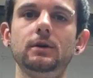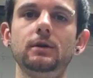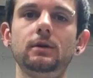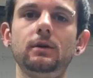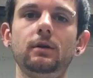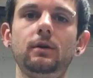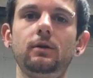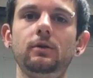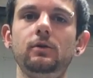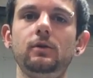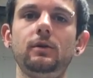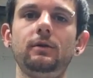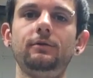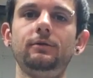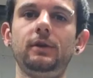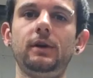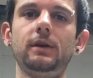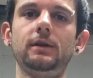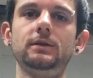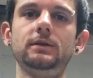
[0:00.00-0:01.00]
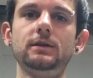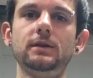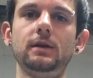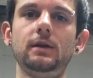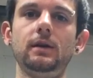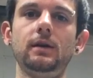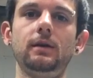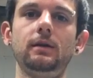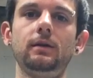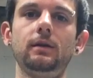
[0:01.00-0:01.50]
You have like
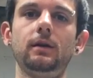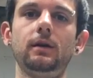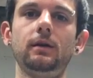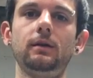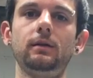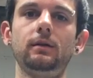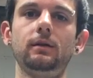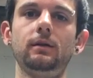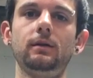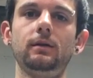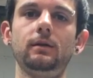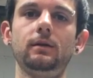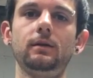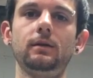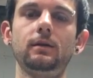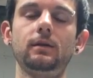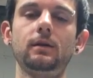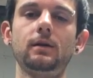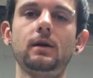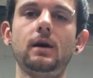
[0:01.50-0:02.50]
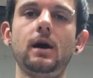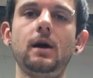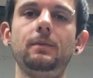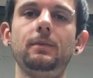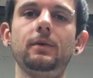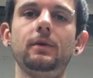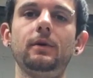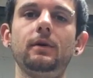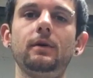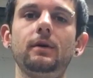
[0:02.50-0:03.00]
tin and
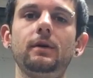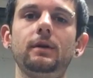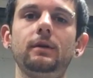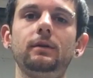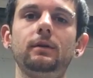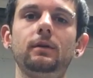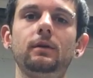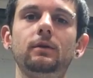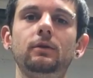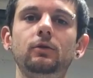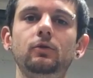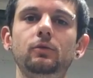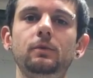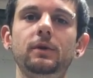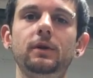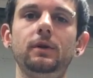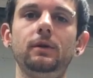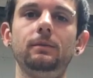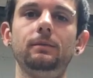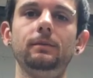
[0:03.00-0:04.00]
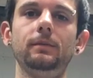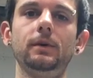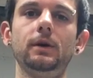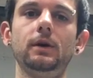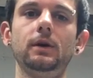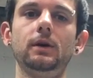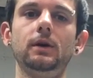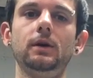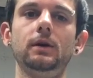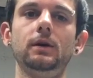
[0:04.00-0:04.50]
copper and aluminum
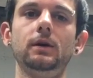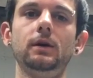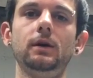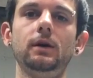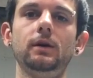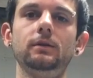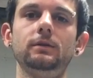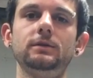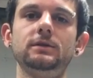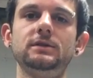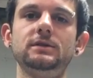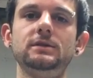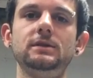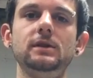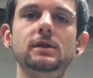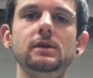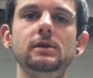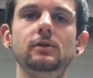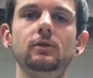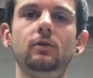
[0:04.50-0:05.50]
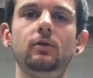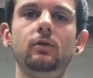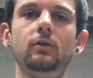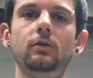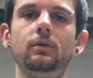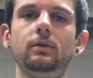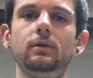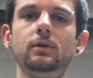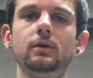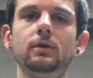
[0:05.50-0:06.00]
and steel,